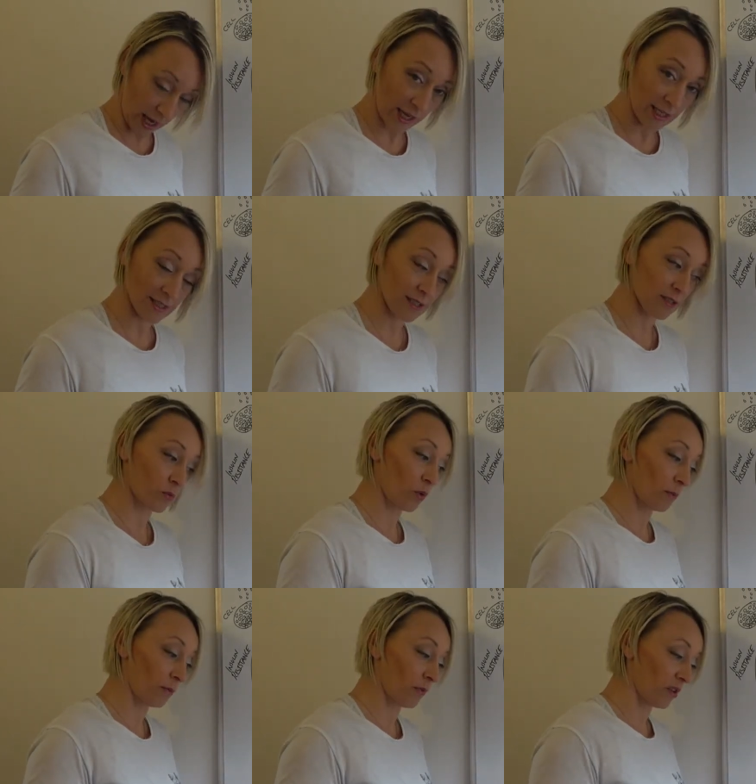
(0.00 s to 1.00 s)
gain is that's
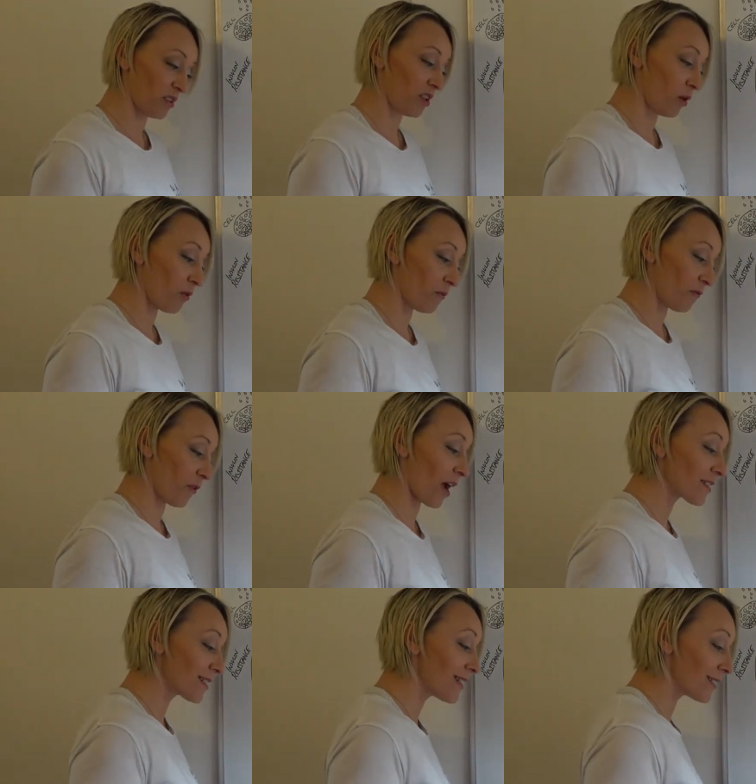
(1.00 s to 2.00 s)
what you know the
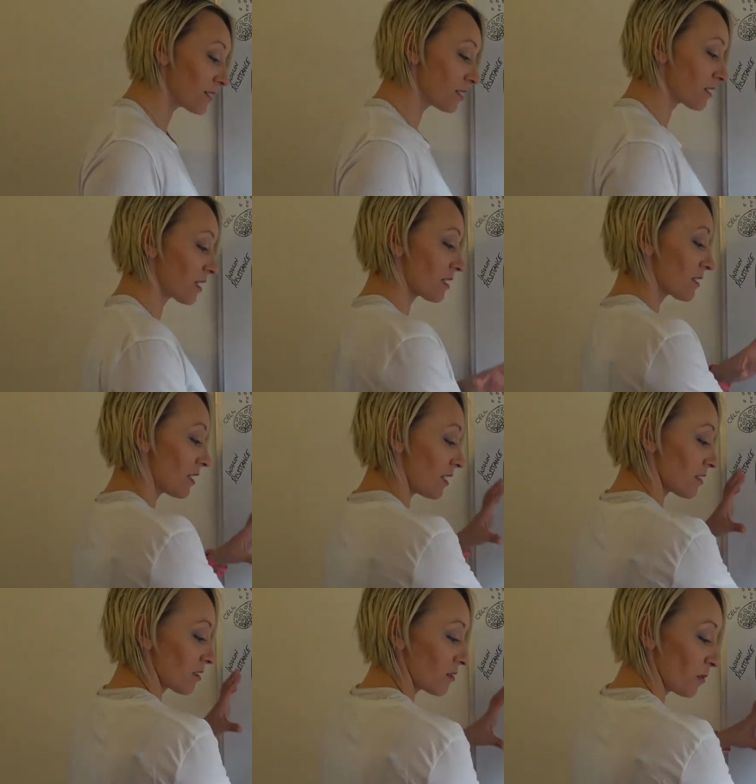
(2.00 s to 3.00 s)
fat is it's it's
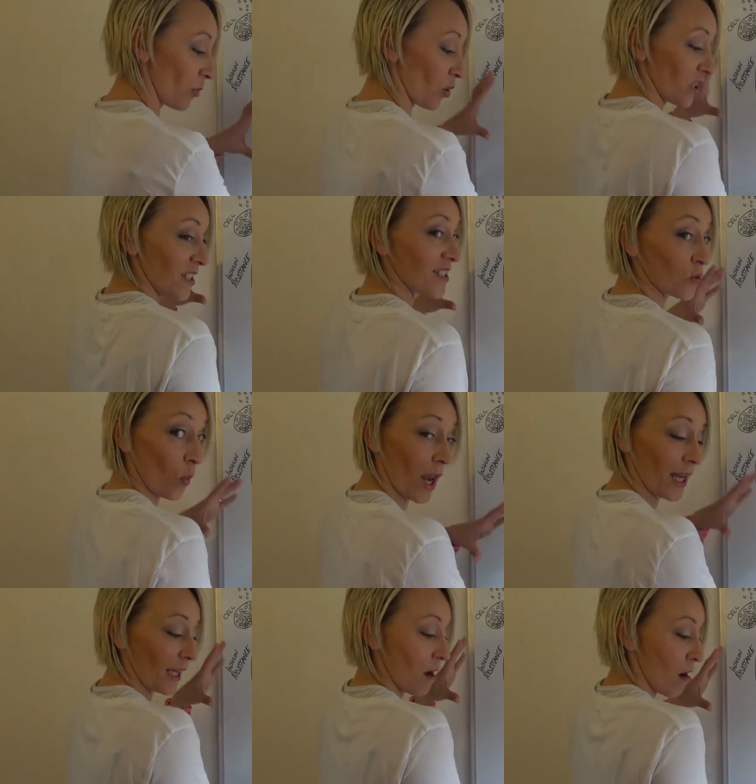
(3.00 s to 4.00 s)
this the body
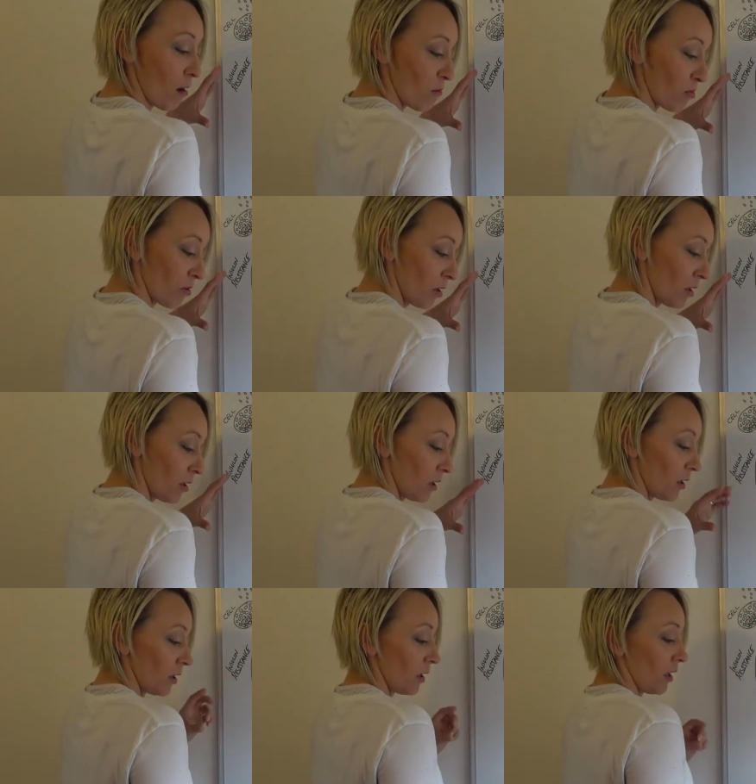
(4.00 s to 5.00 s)
swelling up
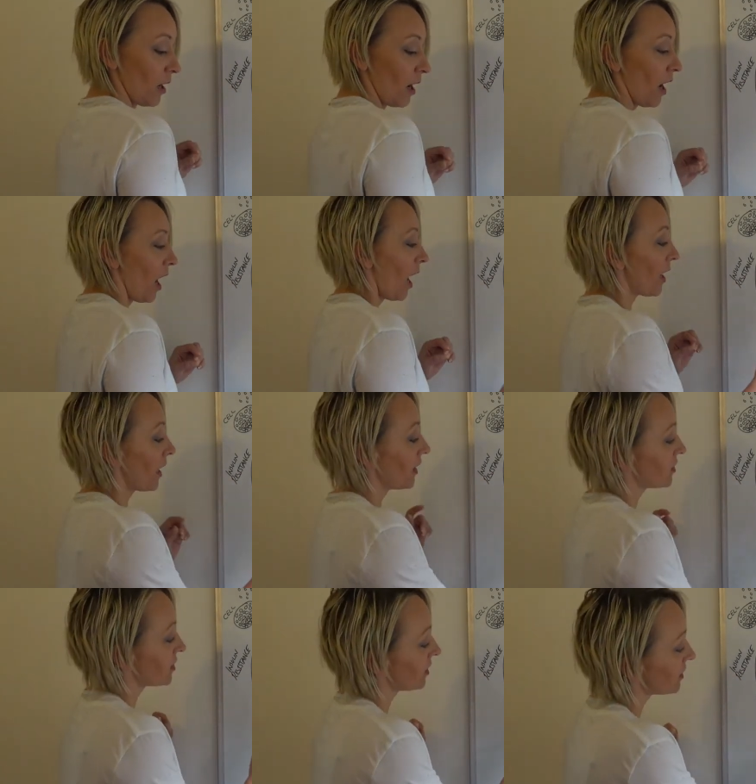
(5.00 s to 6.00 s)
and
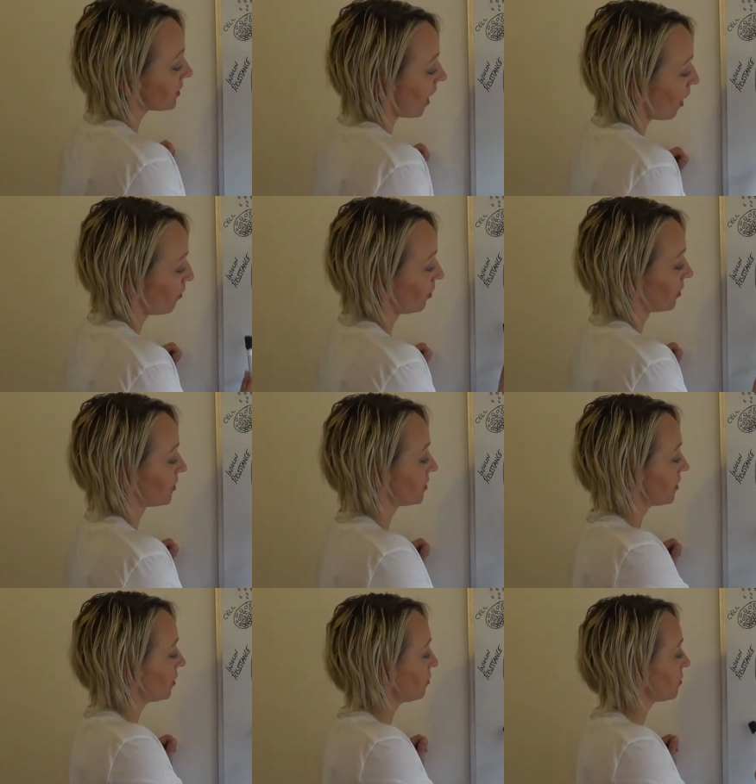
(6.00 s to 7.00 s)
as this
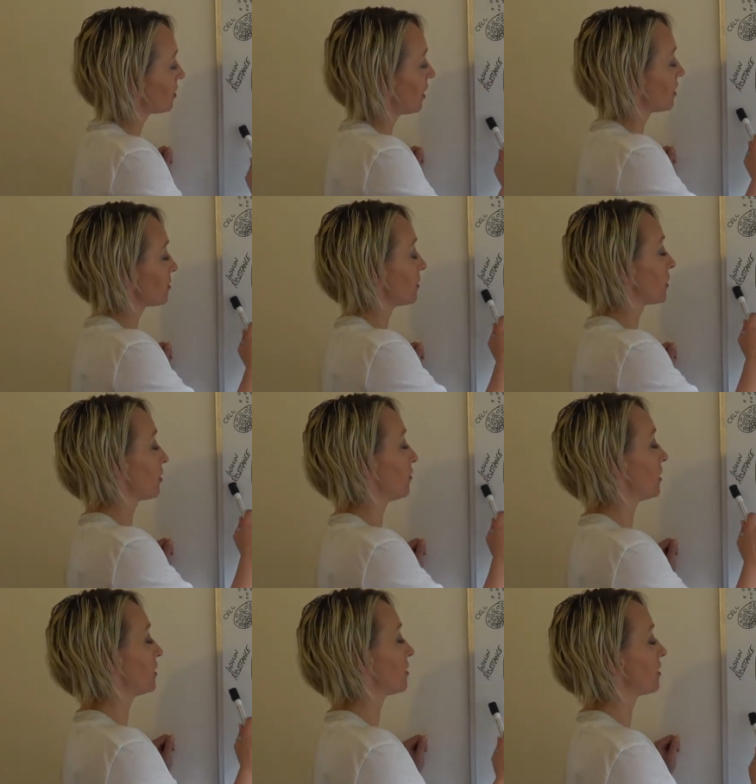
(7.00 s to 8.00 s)
happens you start to become
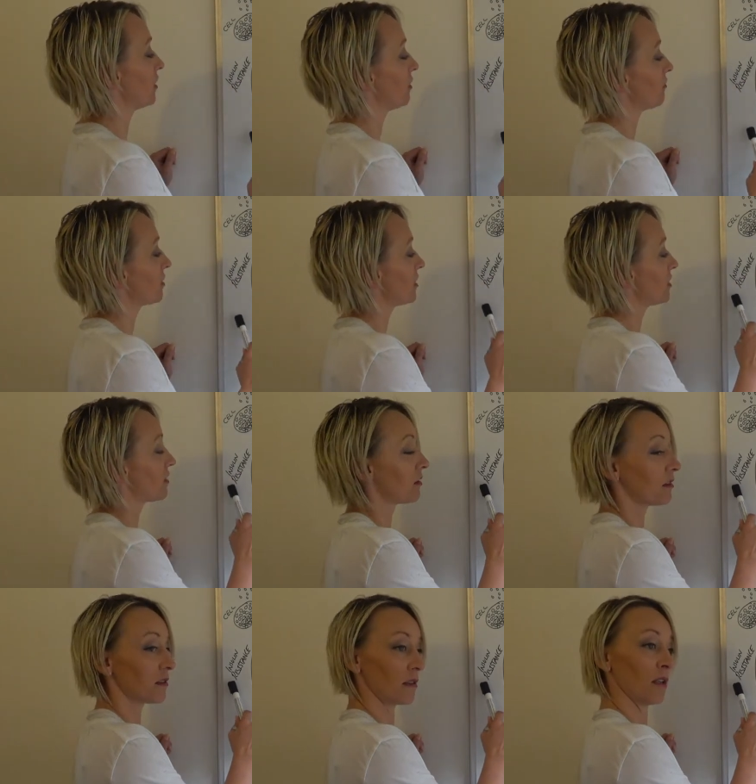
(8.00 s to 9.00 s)
insulin
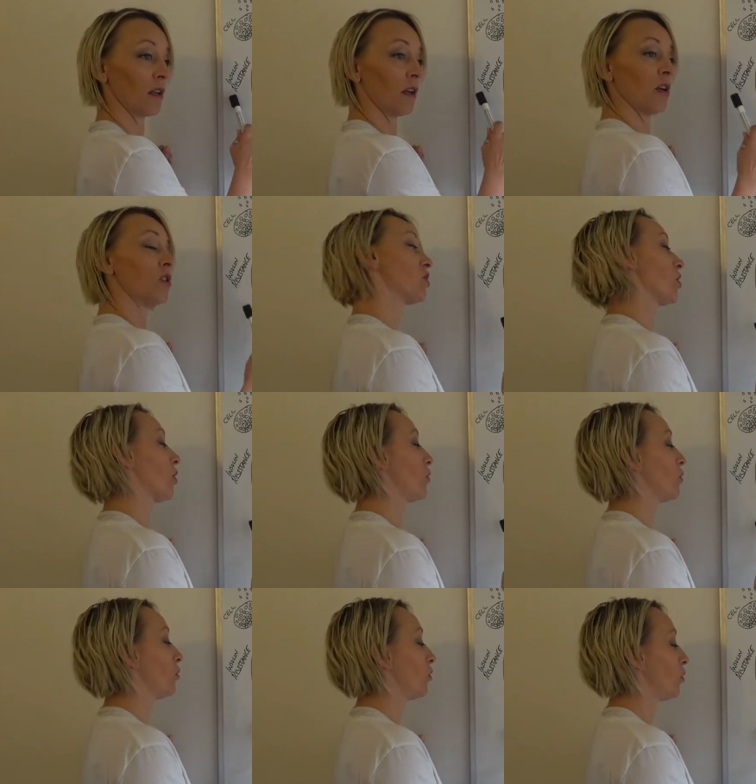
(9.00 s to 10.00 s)
resistant
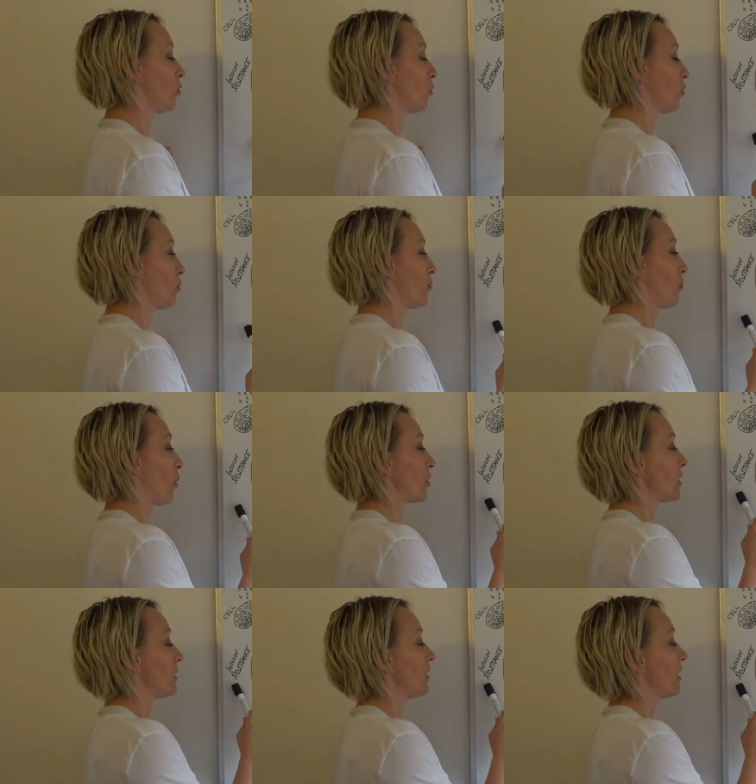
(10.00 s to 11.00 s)
so you, your
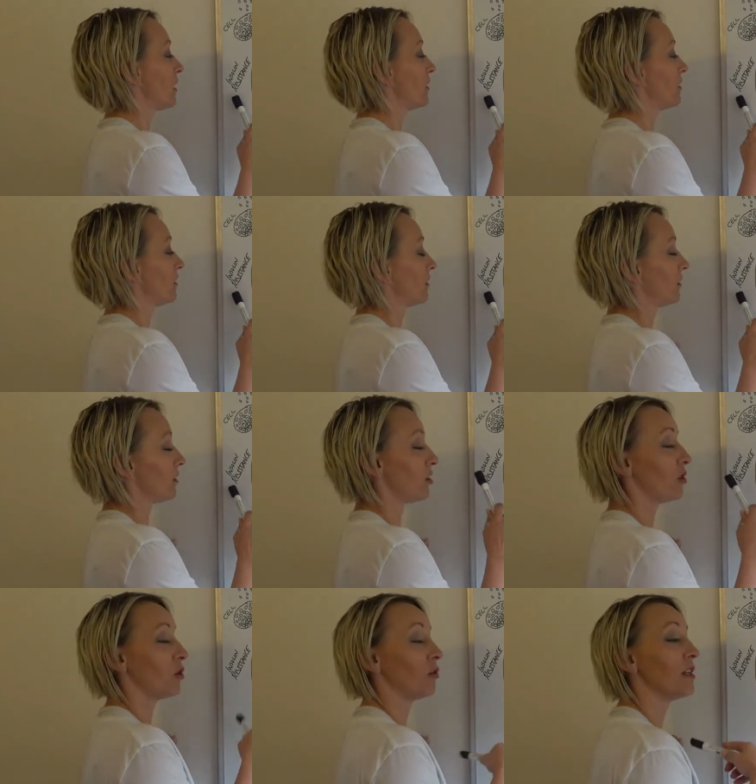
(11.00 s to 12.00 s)
body isn't
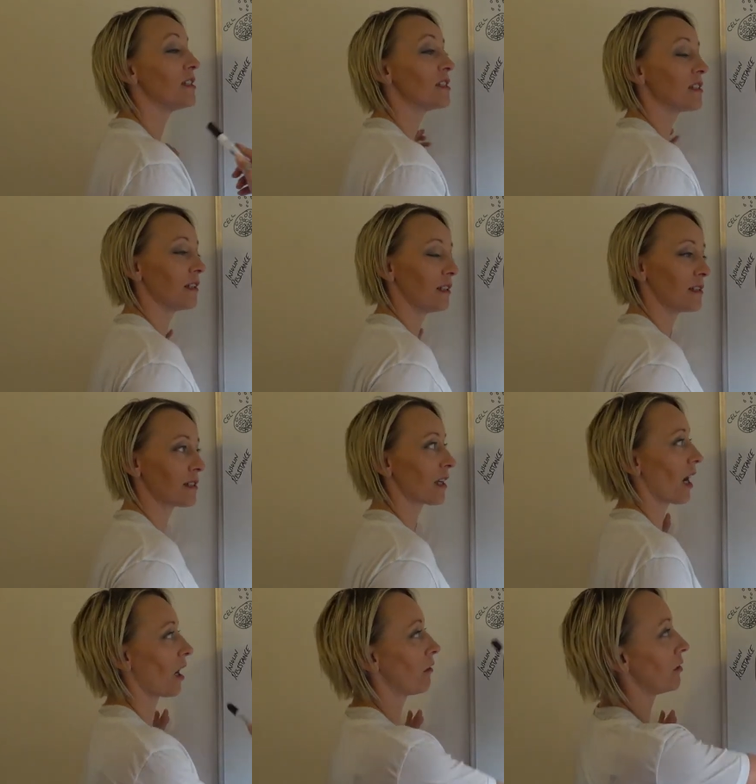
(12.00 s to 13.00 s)
your insulin isn't
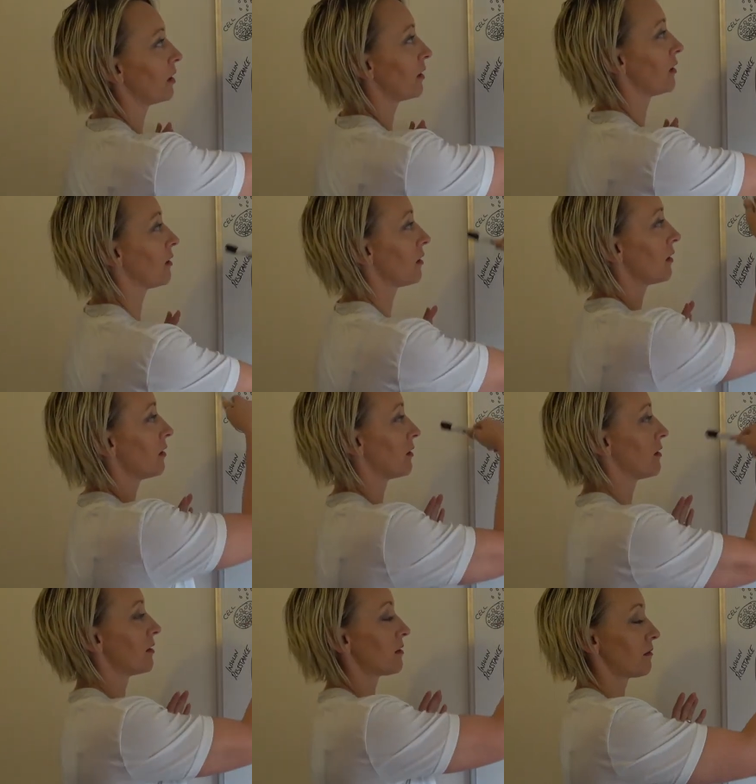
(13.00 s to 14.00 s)
carrying the,
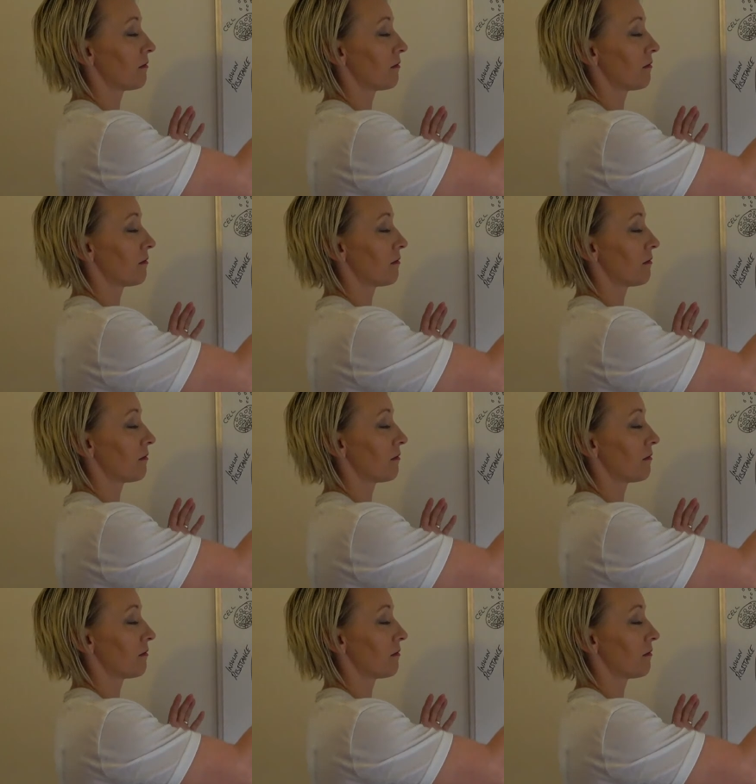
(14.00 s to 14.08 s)
the,